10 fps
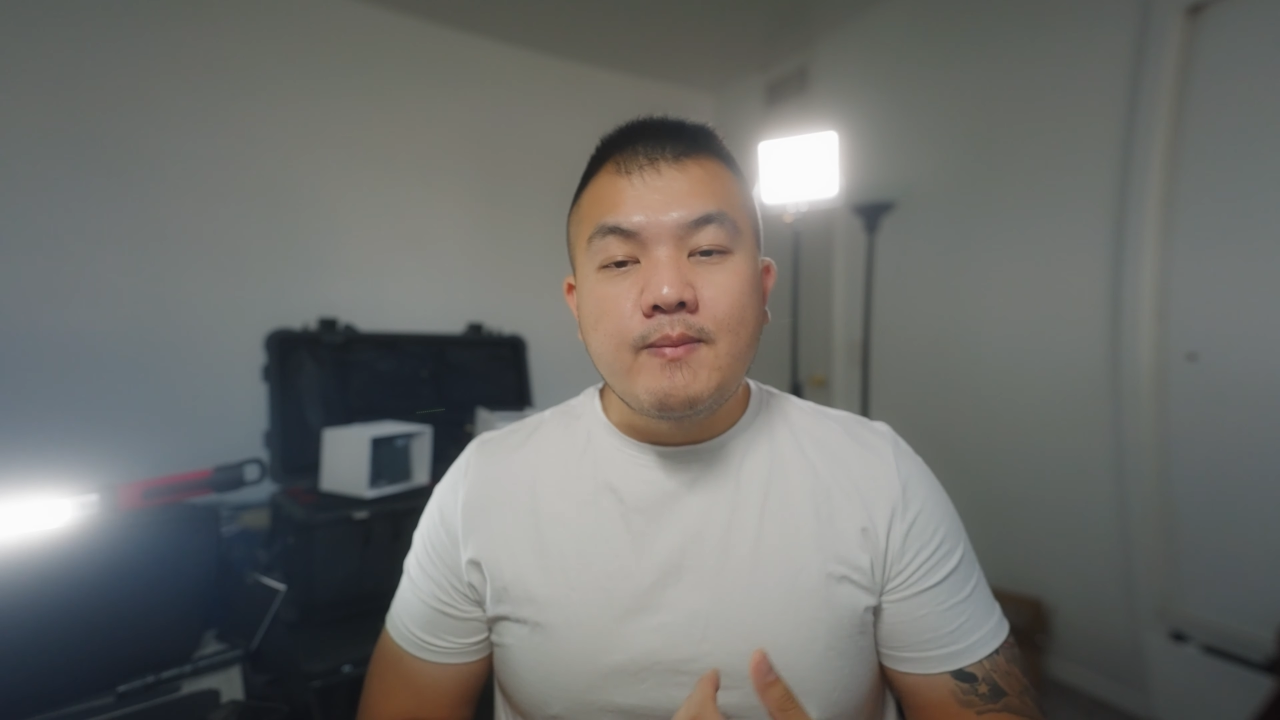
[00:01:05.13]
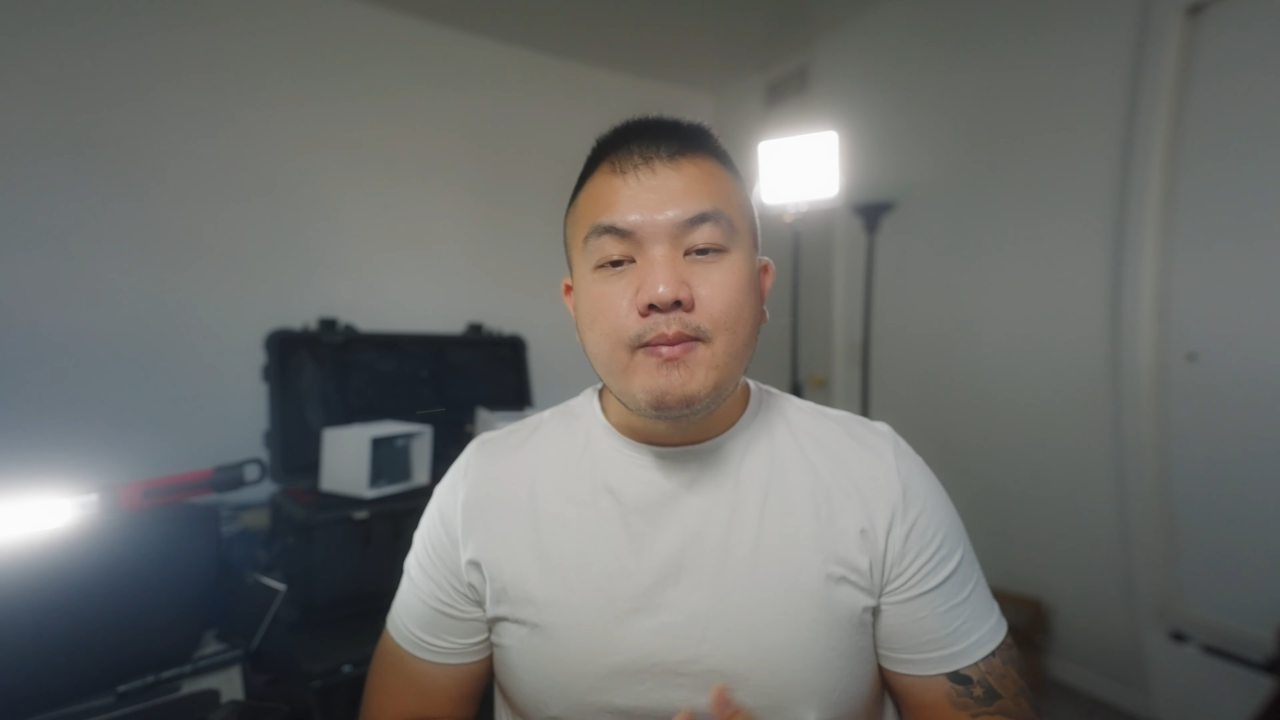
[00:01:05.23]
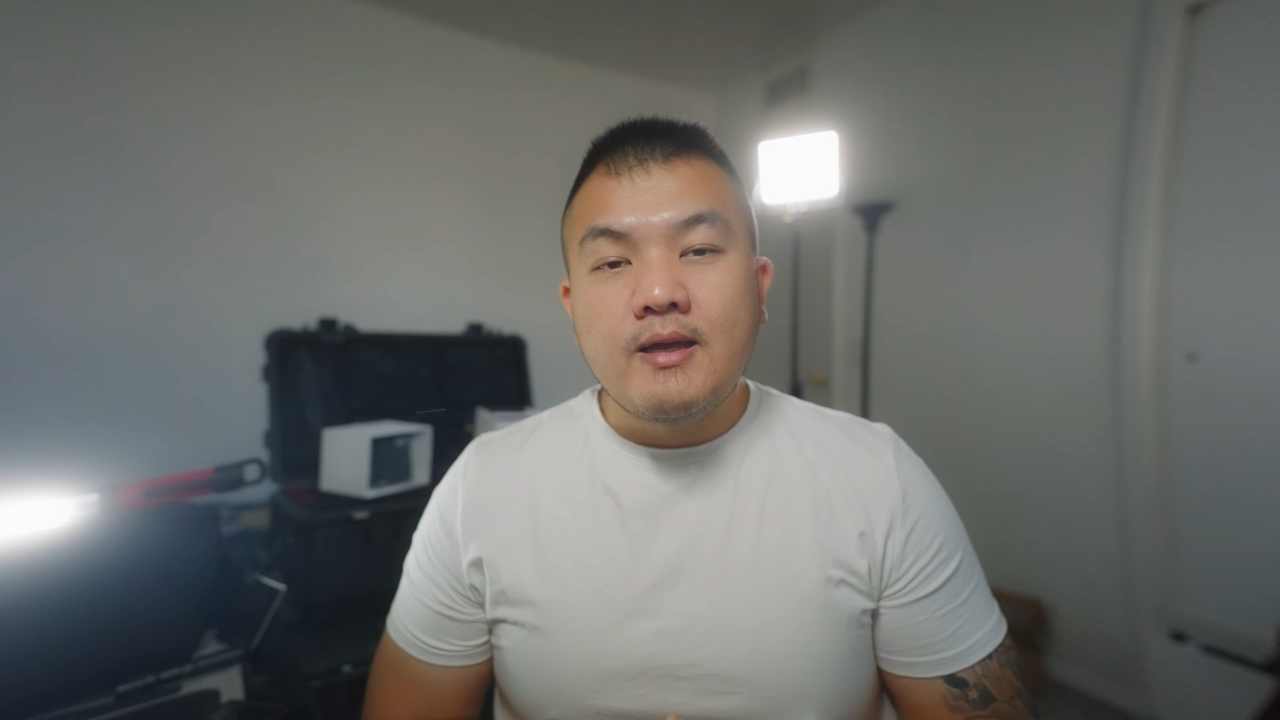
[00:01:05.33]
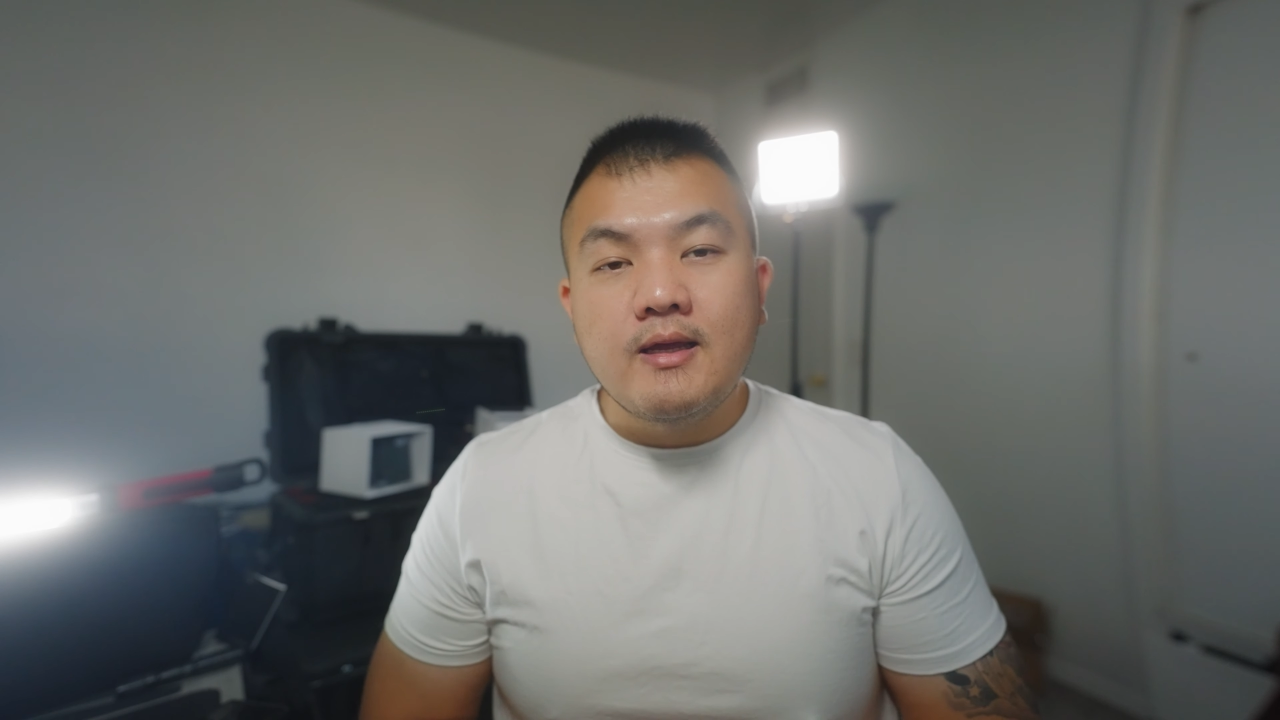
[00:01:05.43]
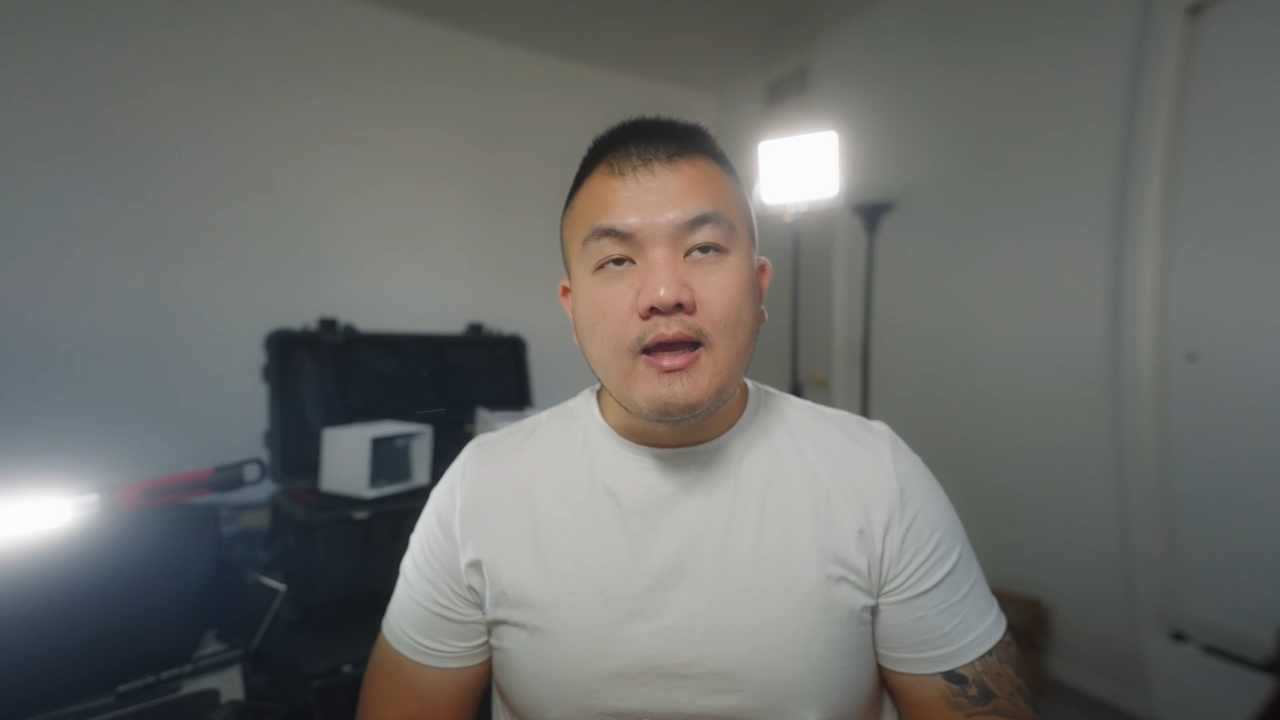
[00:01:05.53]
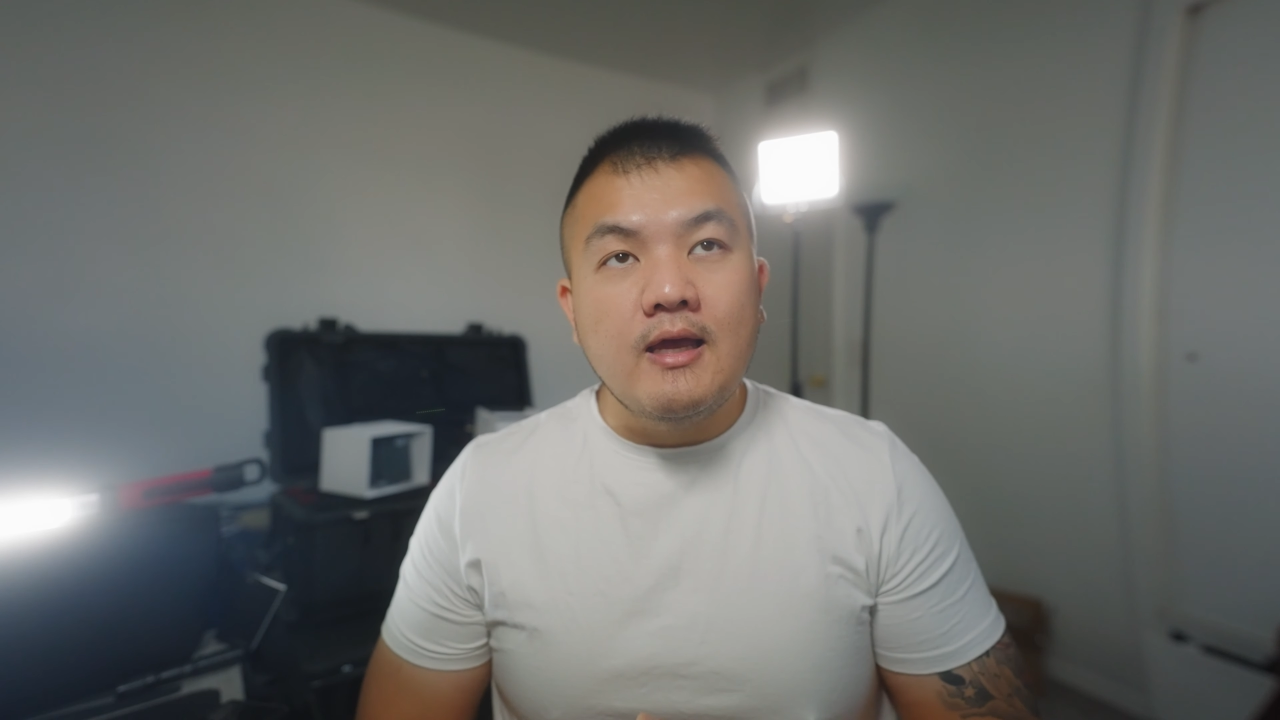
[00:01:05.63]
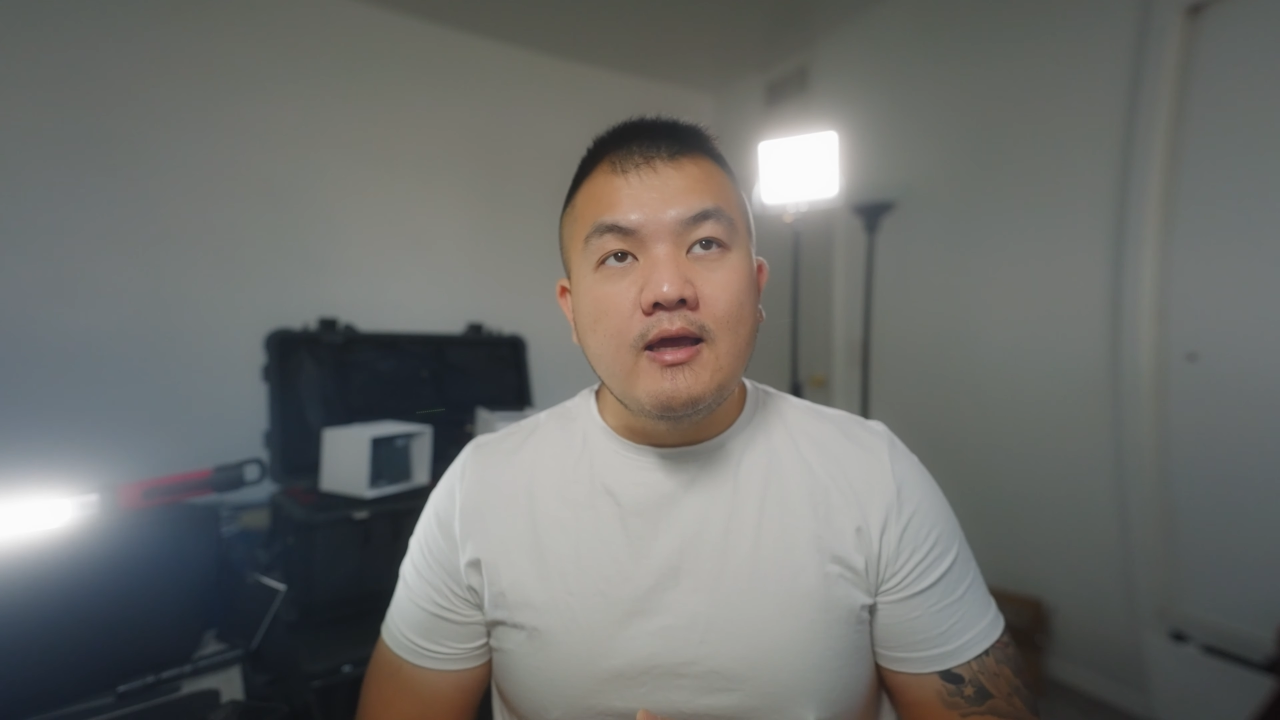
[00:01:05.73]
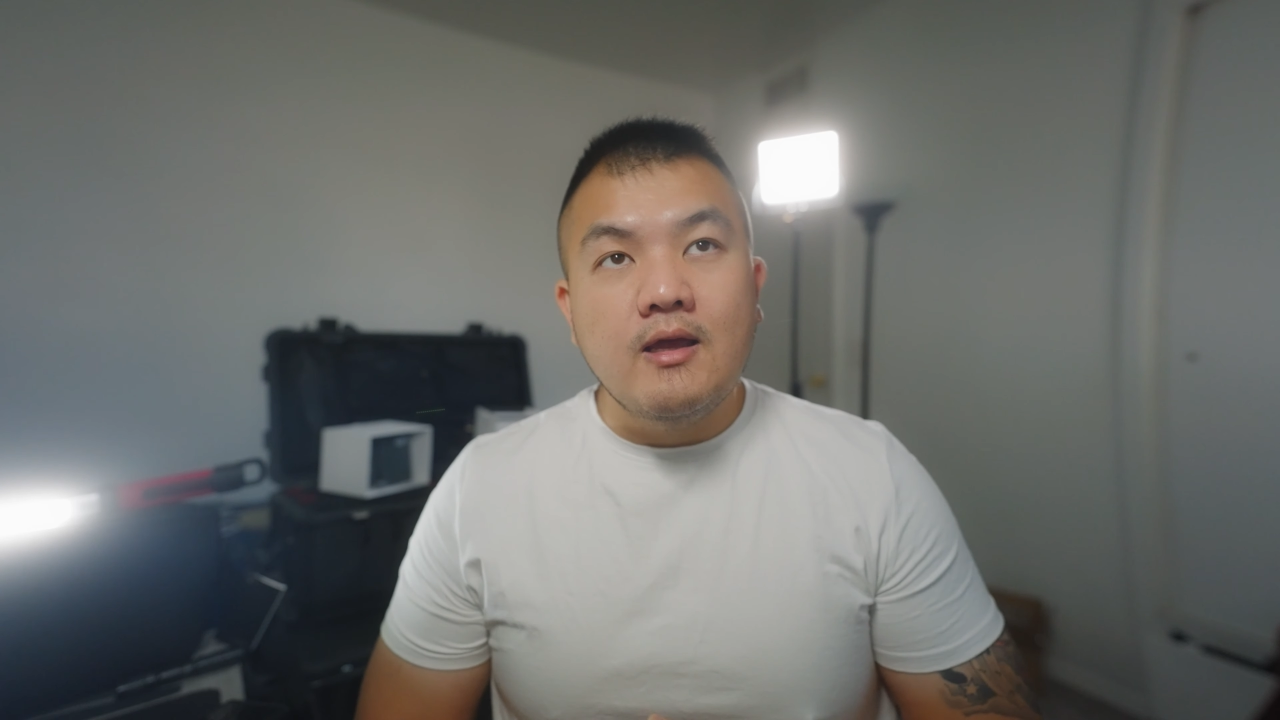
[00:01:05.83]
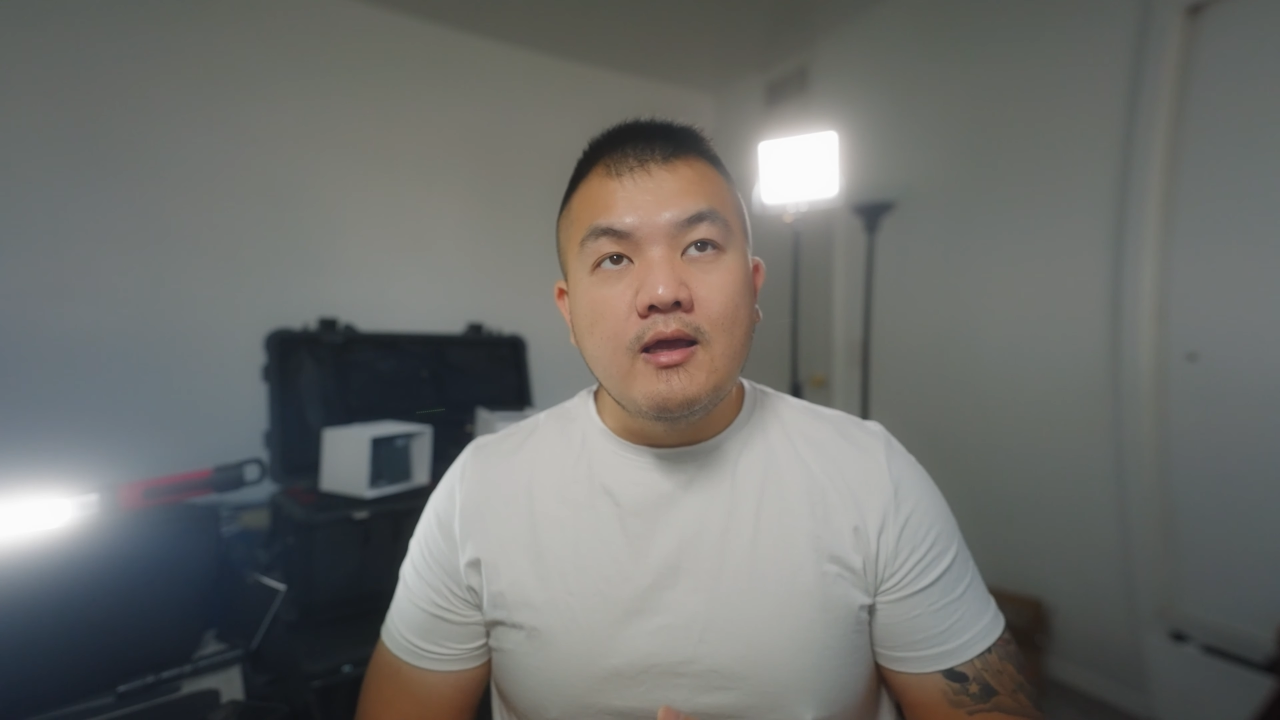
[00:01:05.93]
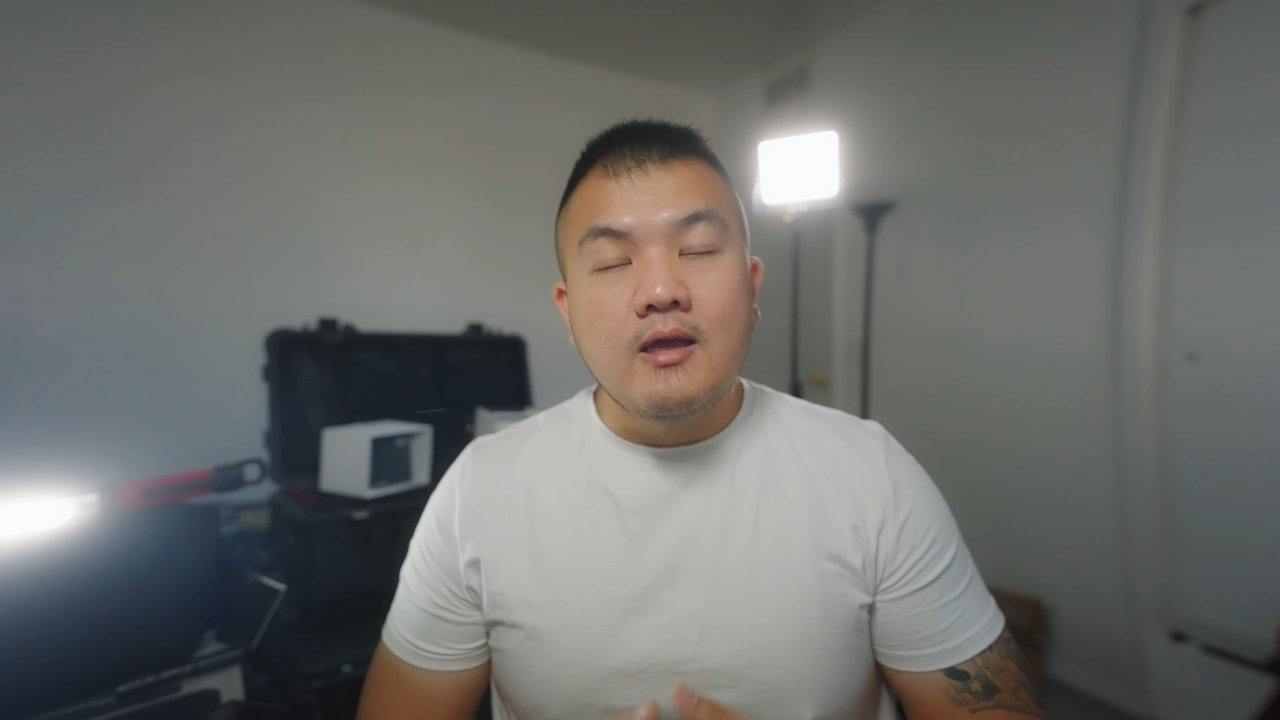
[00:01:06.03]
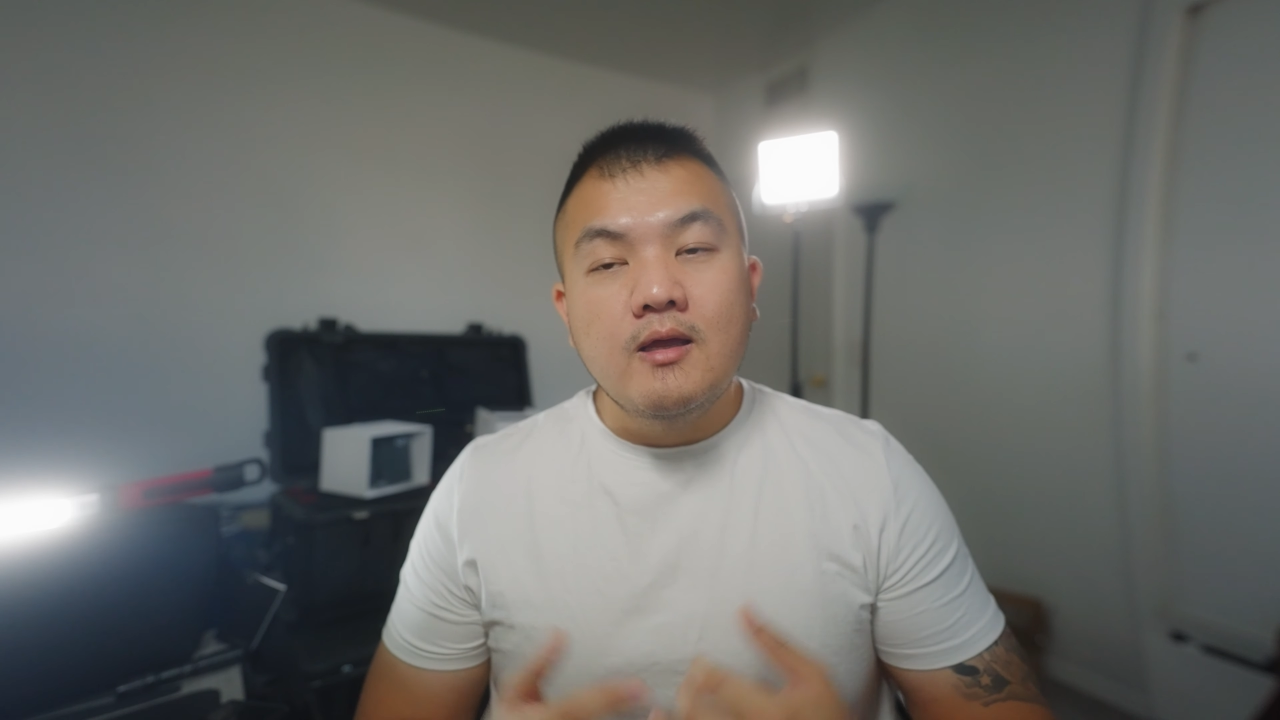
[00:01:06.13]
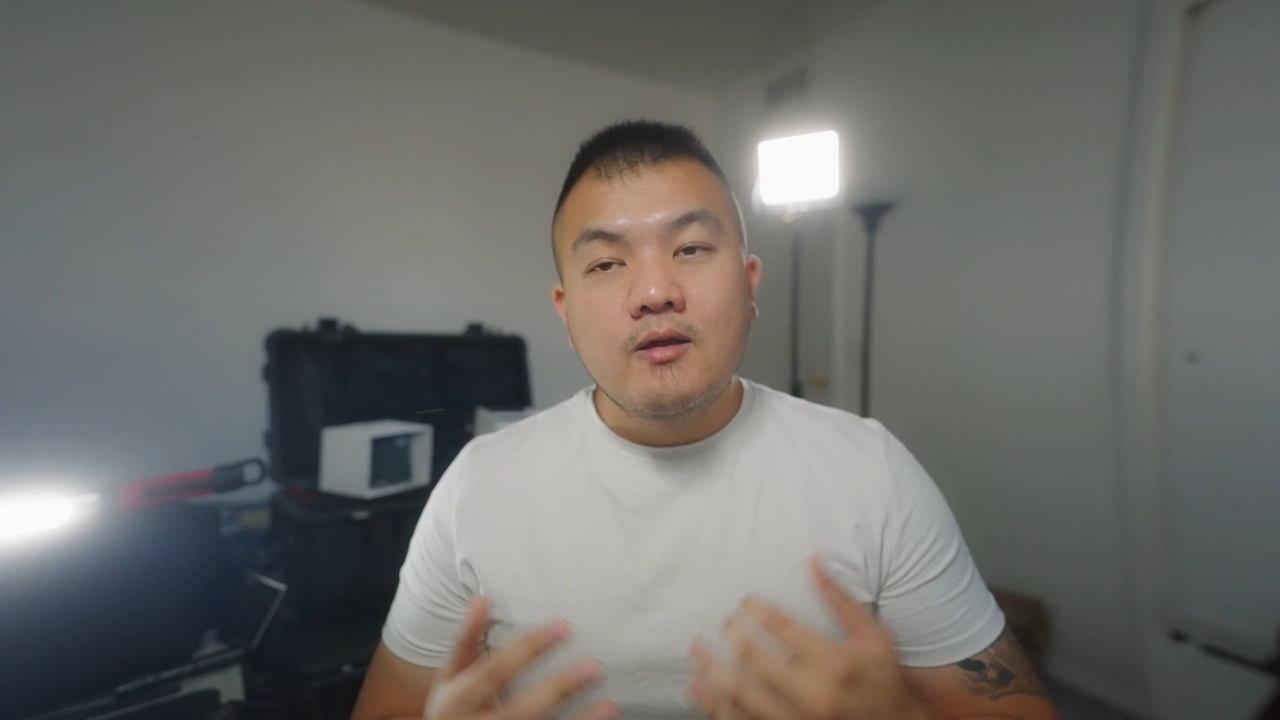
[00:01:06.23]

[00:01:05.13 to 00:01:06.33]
being a